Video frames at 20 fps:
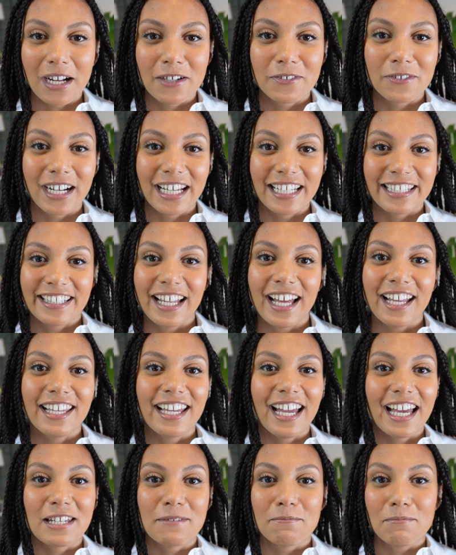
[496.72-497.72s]
out at
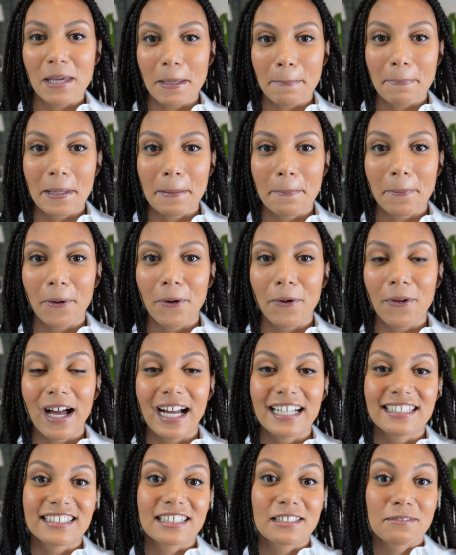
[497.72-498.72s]
night and meet people,
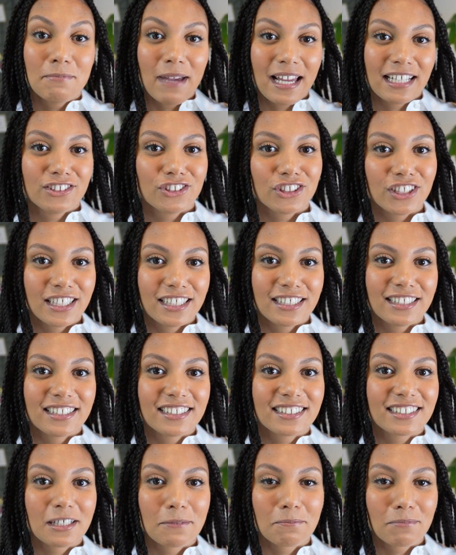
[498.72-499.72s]
I did
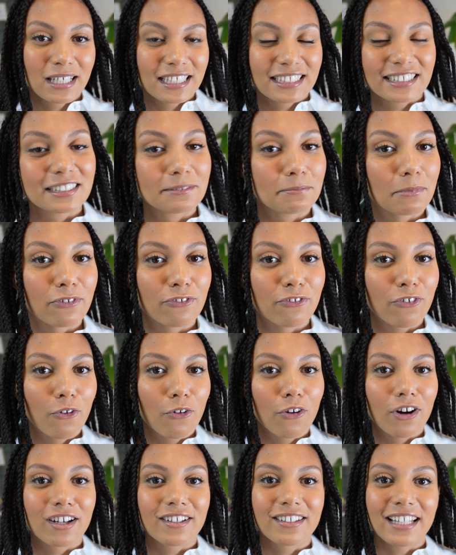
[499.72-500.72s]
mention some places
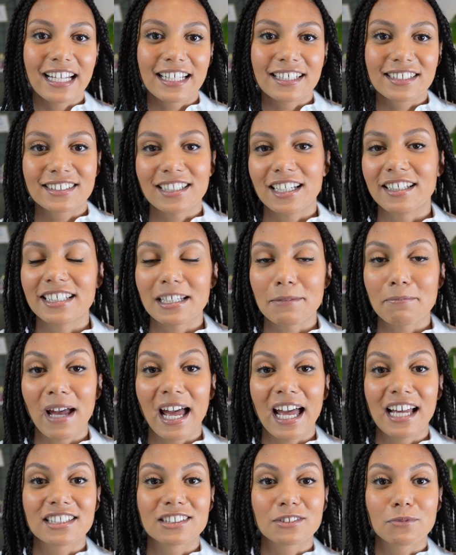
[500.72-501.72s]
before, like Sunday
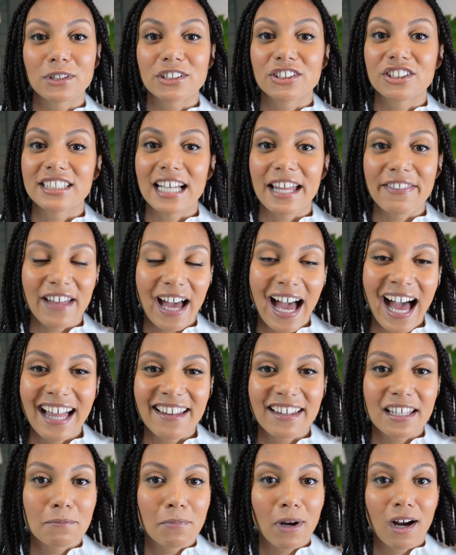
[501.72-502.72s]
Best, which is at the
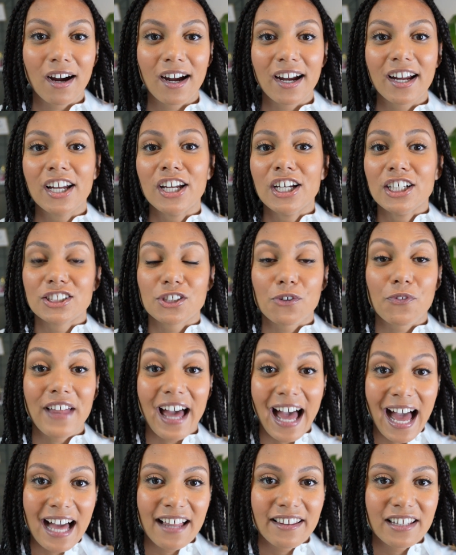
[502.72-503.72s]
Ali Bar. So
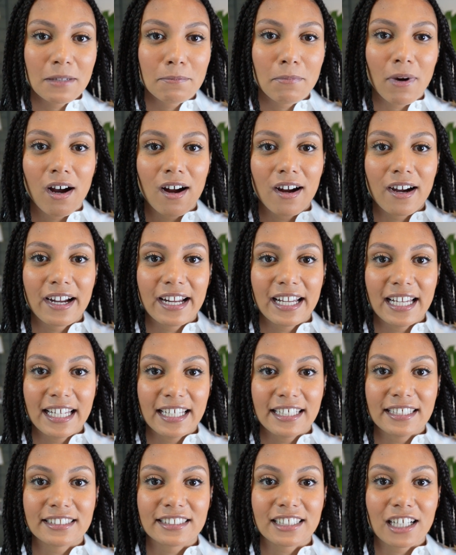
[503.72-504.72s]
the Ali Bar
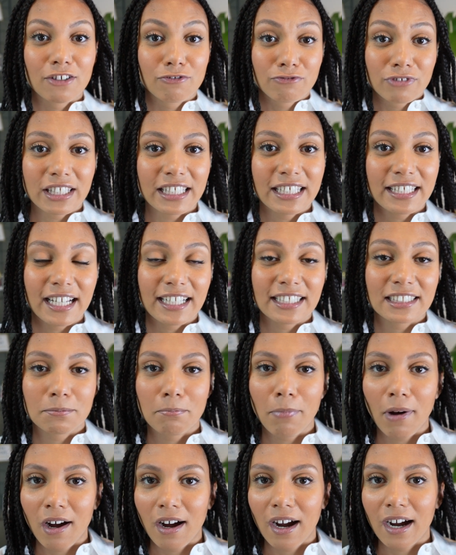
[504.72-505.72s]
is a really nice
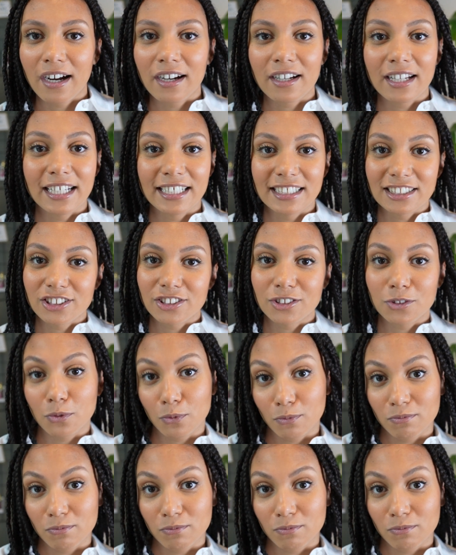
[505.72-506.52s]
bar. It's